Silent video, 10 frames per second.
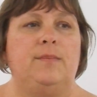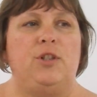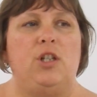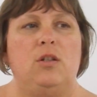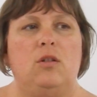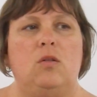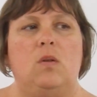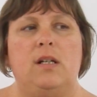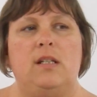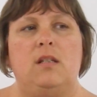She's not
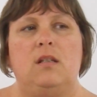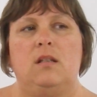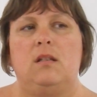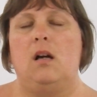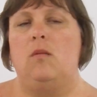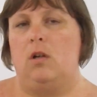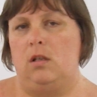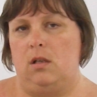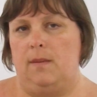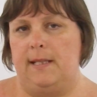quite type
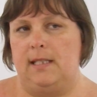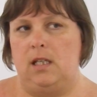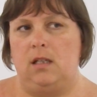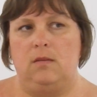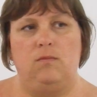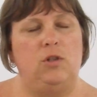1 diabetic.